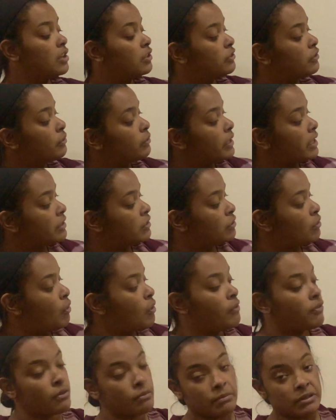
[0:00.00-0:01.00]
So let's go
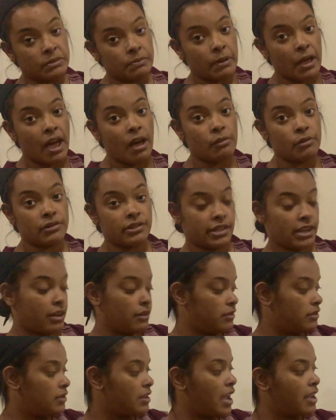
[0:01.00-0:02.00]
over Miss Powell's
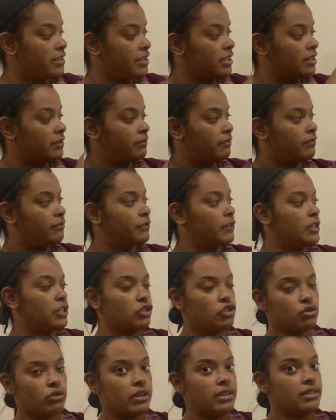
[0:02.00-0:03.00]
house. I didn't finish
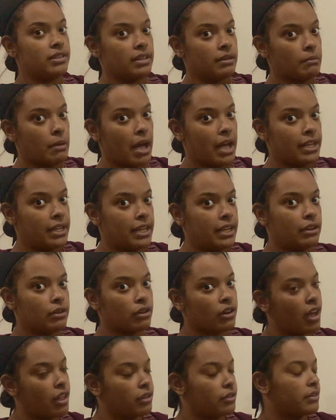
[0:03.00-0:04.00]
tracing mine in or
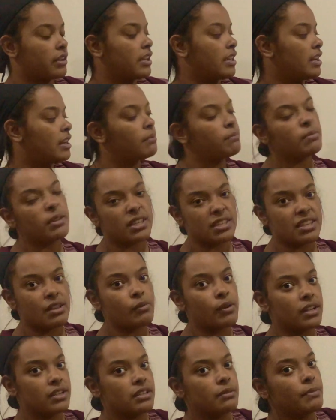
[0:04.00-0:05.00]
coloring it in because I
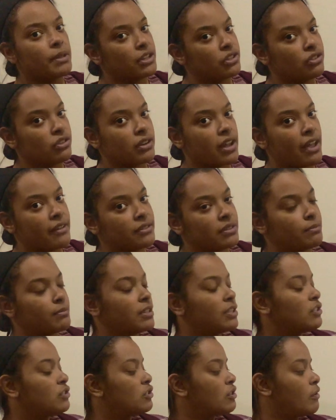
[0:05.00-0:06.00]
wanted to make sure to have something
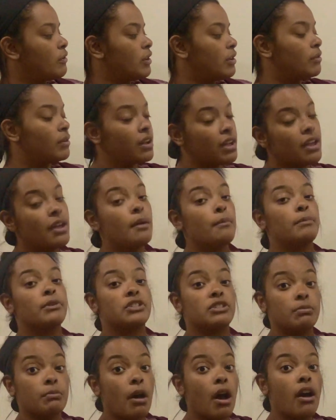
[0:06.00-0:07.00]
to show you. But
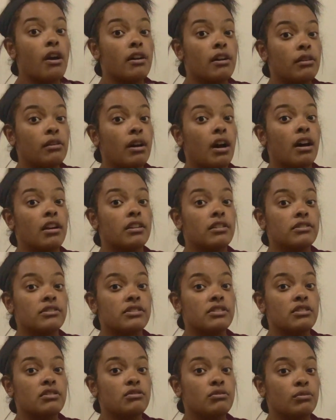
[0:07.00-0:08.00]
tomorrow on our
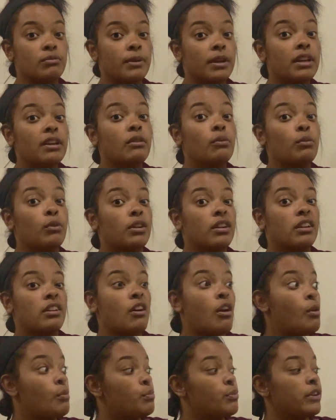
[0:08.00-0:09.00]
Zoom, we're gonna
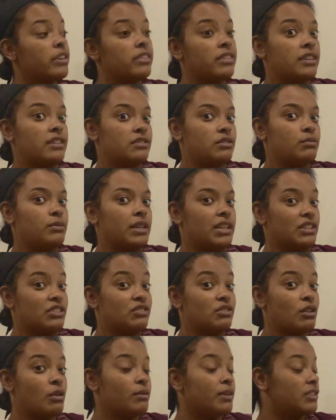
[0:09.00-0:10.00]
all bring these so we can
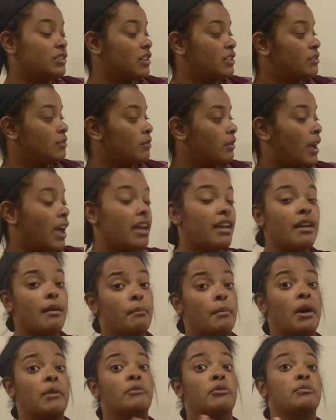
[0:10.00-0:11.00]
show each other, okay? And
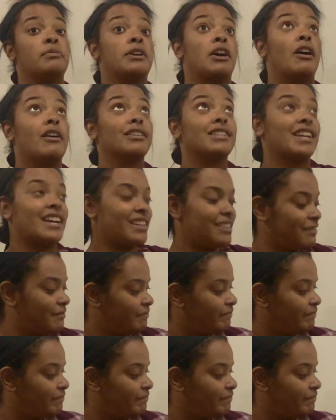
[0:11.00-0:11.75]
mine will be all done.